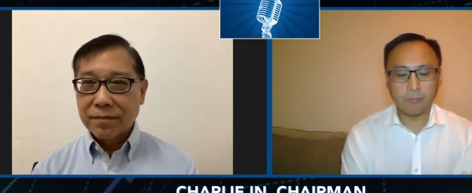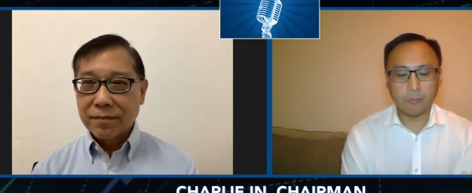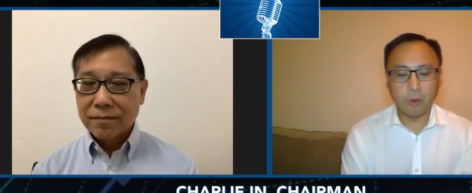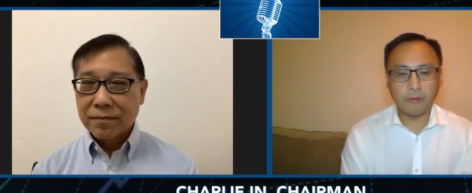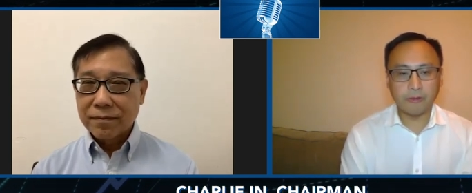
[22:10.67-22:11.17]

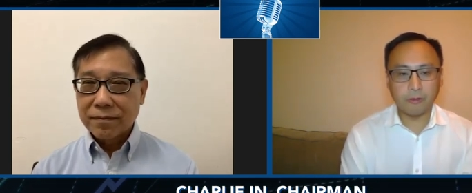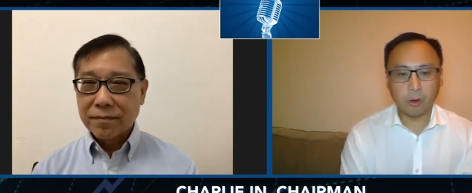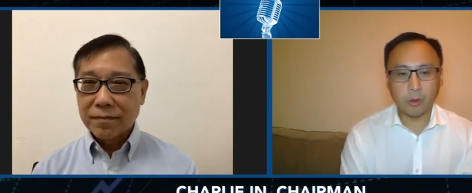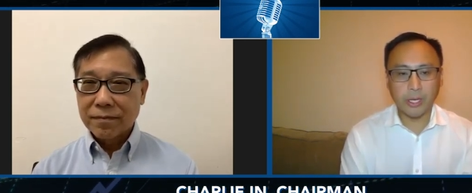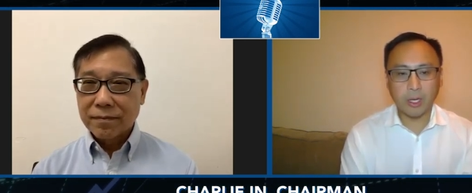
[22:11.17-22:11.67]
Speaker 1: moving
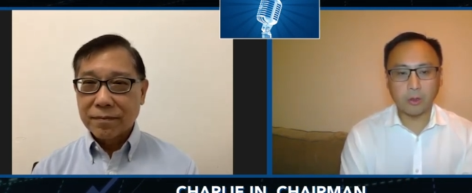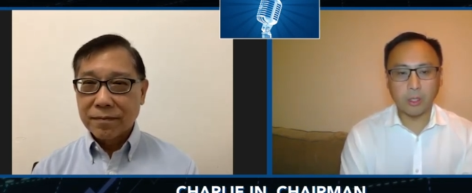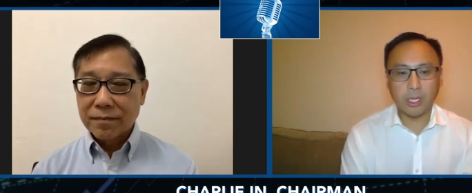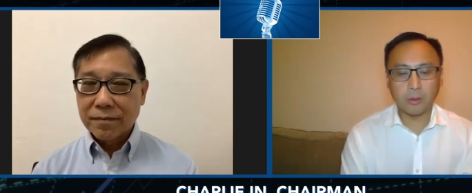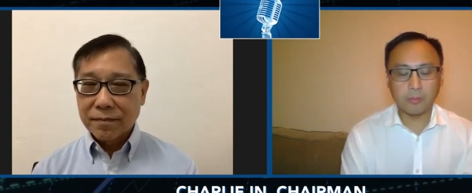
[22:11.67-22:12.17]
forward, how
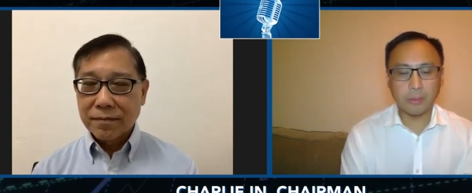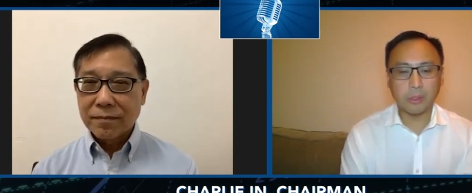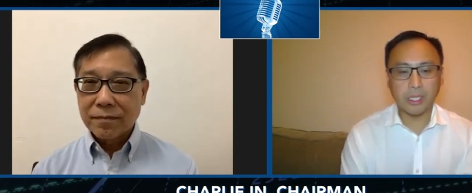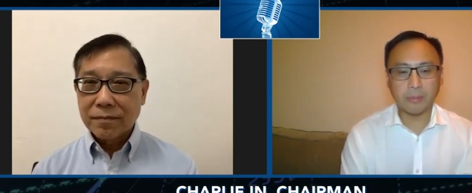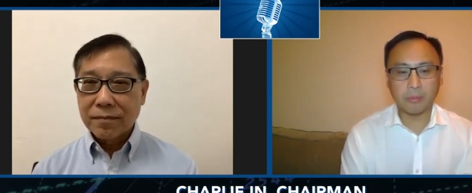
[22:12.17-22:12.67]
do
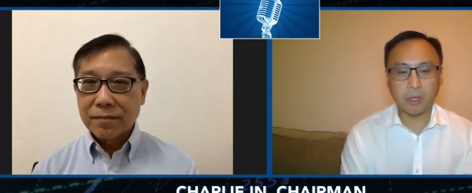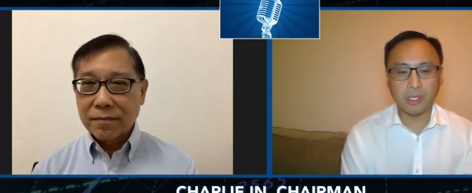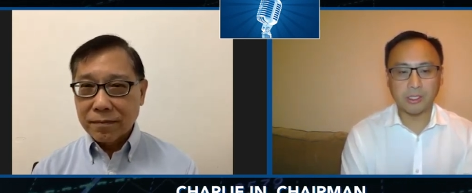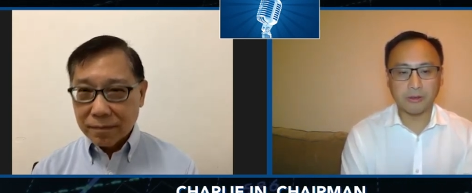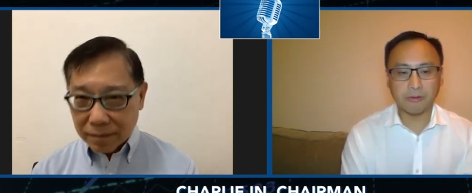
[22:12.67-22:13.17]
people keep
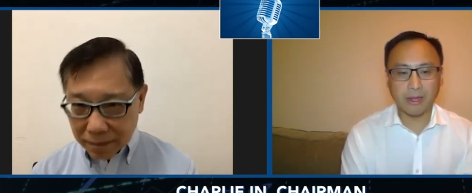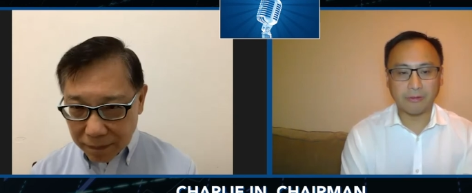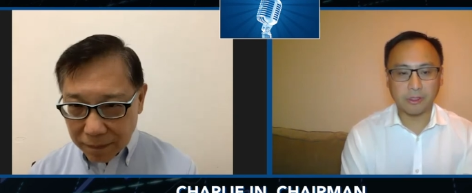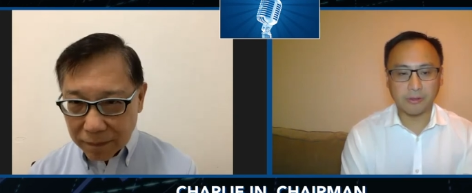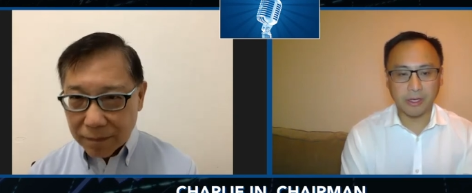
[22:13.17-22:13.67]
abreast of
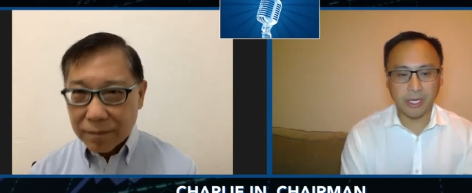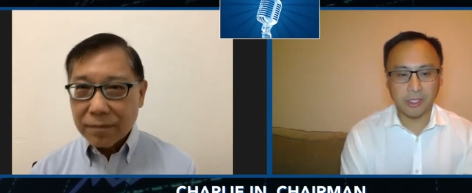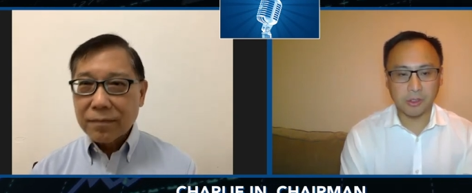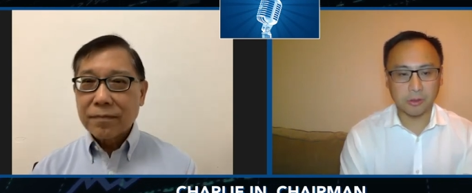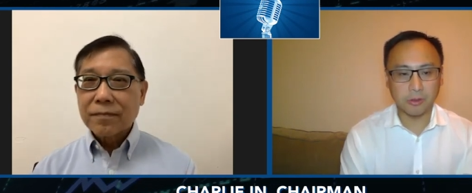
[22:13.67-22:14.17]
Raffles
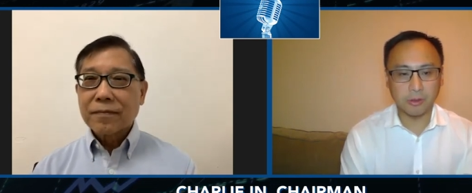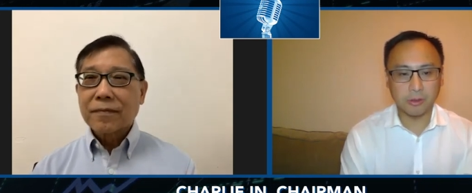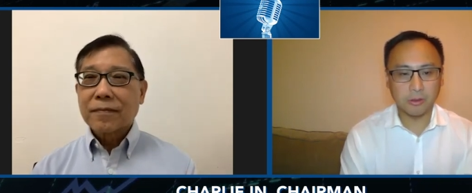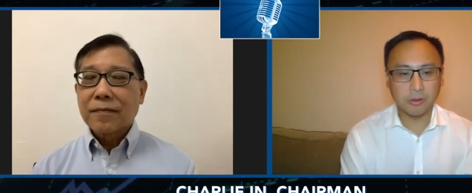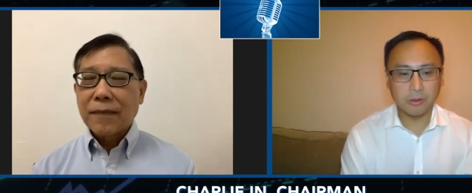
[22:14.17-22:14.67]
Financial?
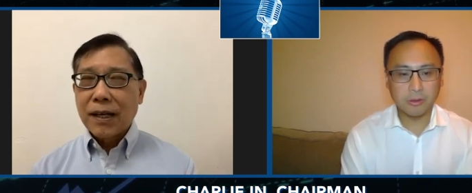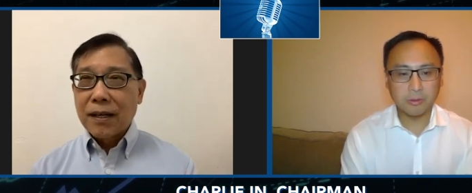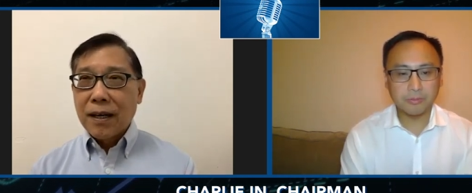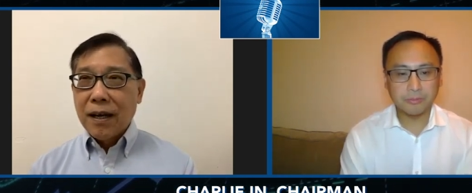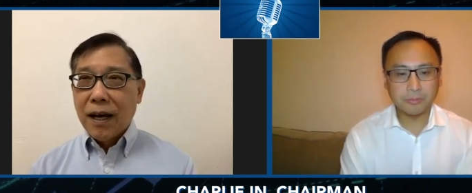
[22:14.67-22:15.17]

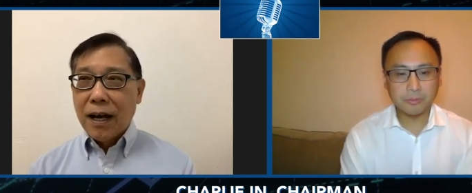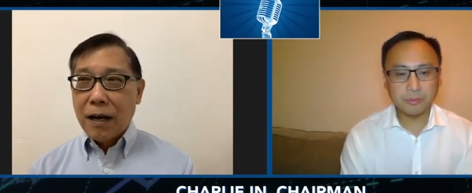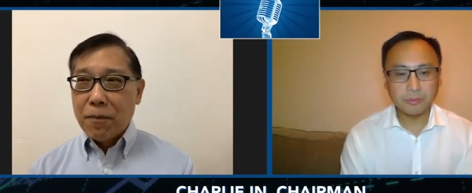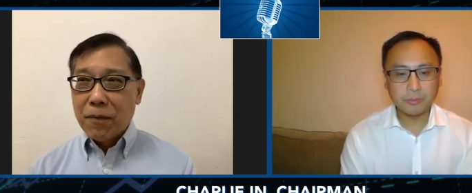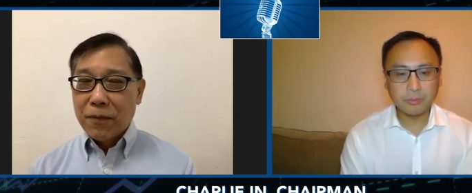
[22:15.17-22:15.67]

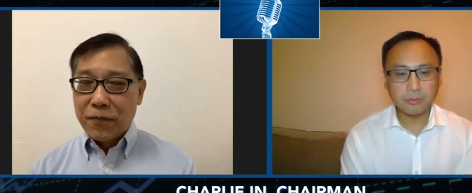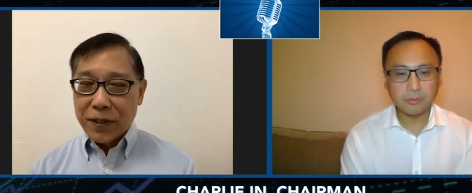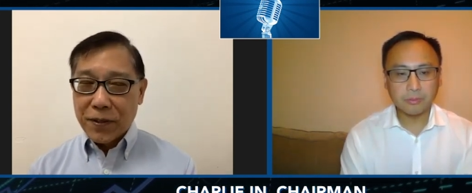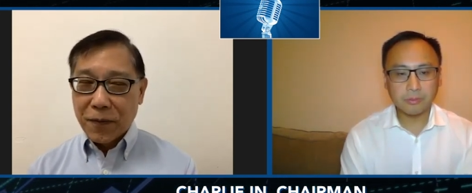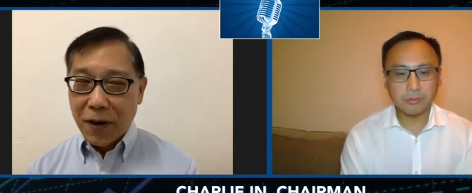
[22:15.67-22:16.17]

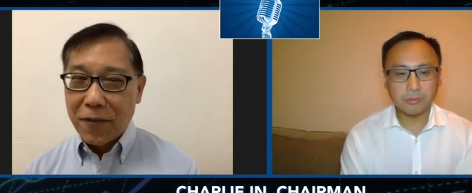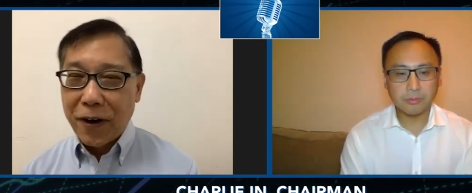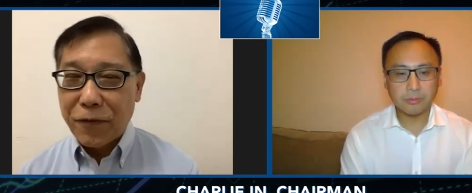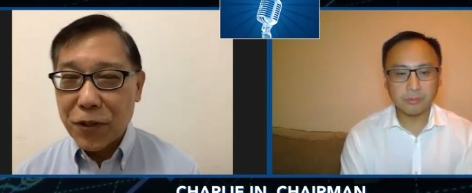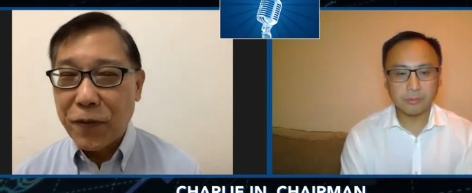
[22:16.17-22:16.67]
Speaker 2: First of all,
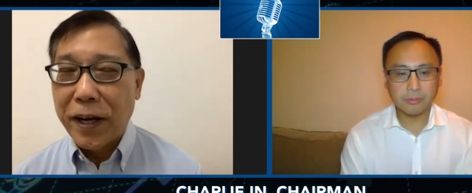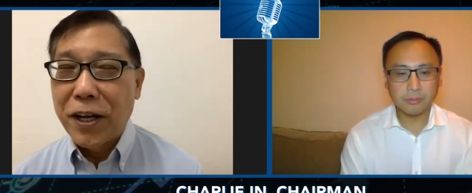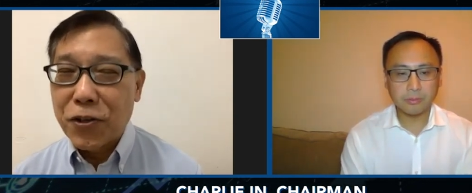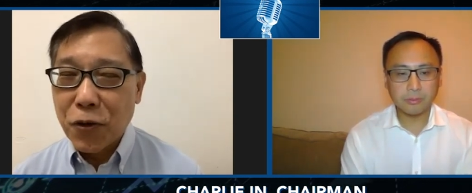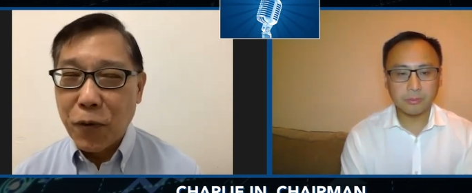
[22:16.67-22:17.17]
Raffles
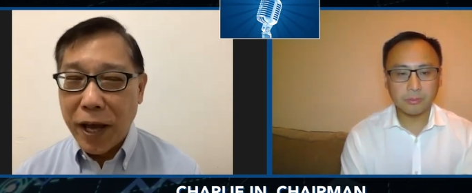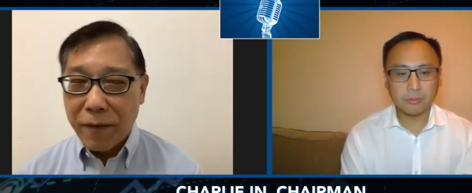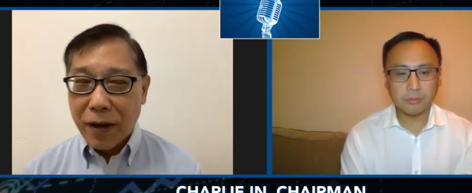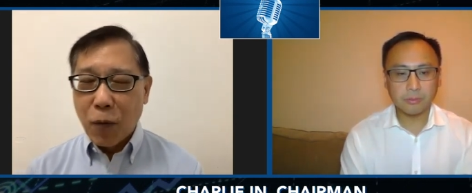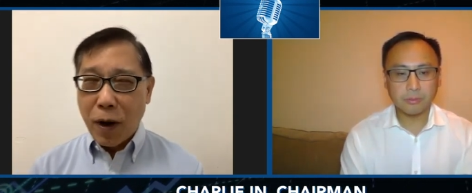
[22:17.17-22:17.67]
Financial, we
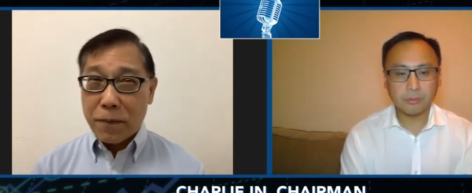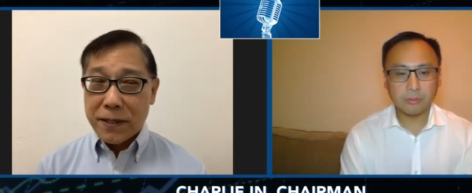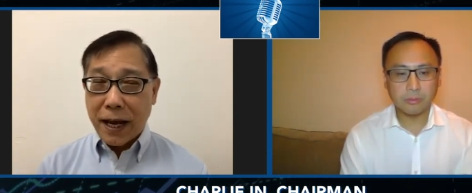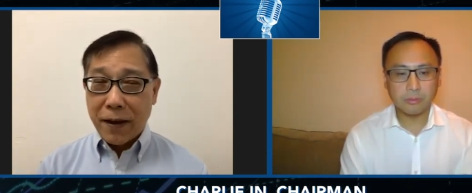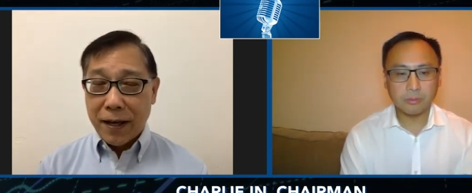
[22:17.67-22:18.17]
have a
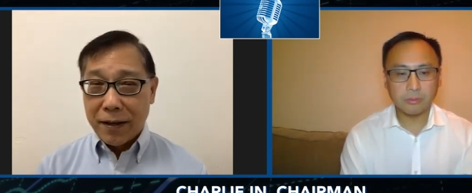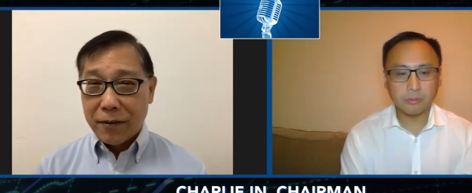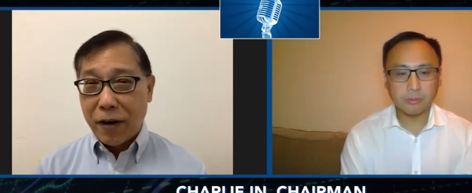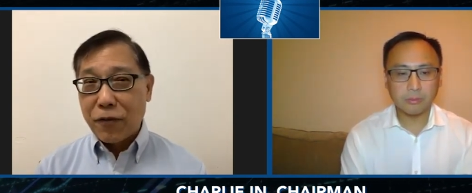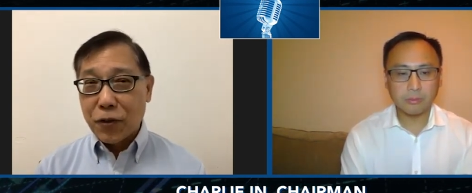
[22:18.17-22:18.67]
website,
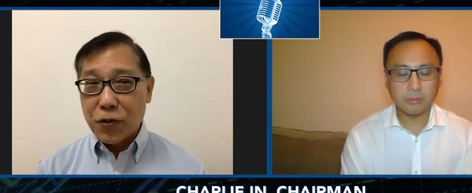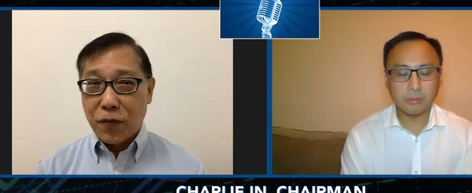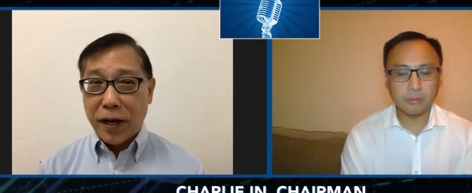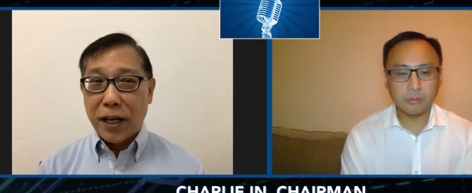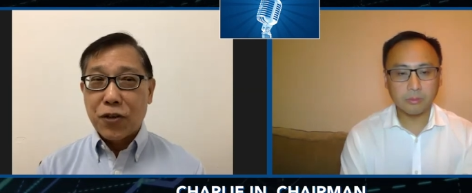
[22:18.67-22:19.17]

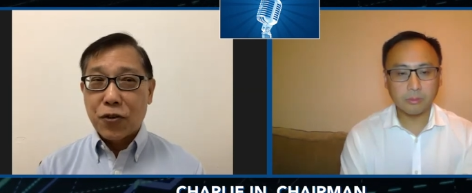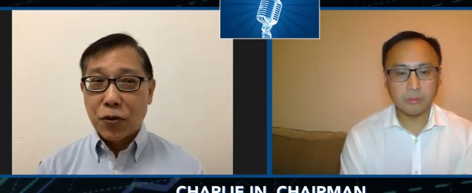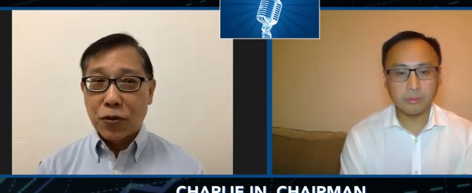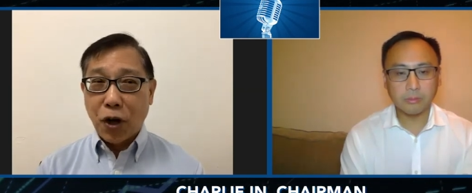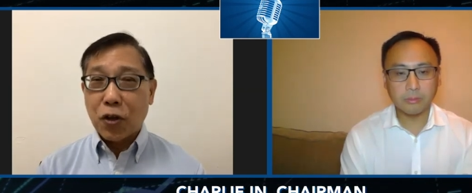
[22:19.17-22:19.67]

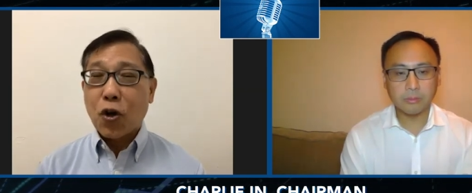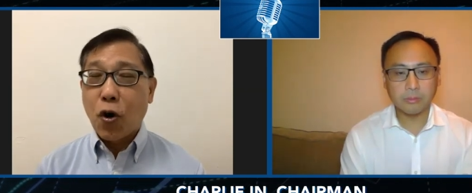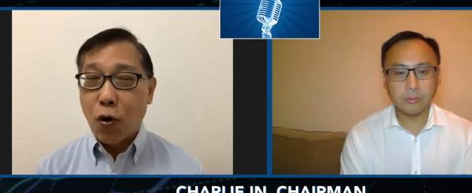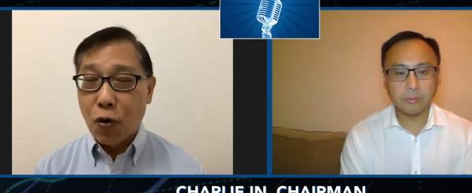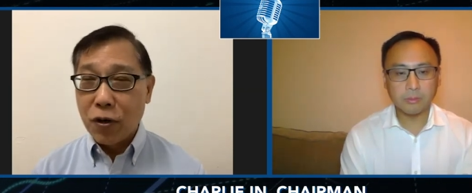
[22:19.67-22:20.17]

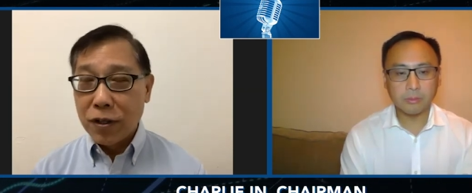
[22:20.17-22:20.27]
rafflesfinancial.co,